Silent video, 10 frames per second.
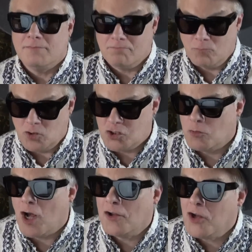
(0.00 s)
which you
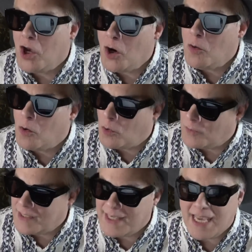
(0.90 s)
all know,
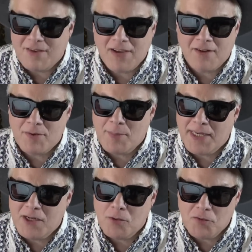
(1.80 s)
only gave
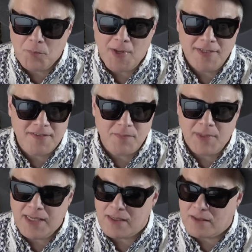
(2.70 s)
everybody who responded to
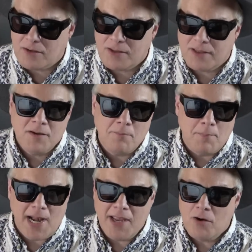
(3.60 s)
me, including
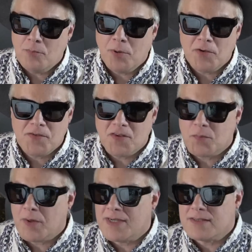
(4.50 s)
my own personal
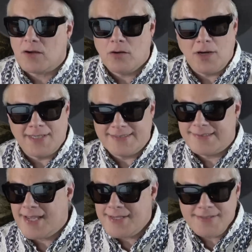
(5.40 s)
experience, a
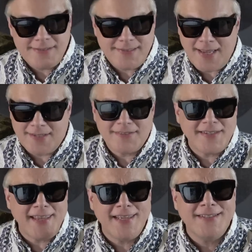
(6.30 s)
10 cent,
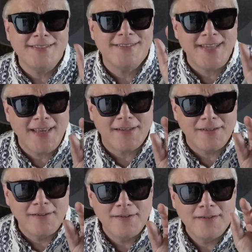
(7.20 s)
10 cent
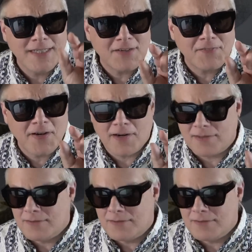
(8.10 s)
gift card.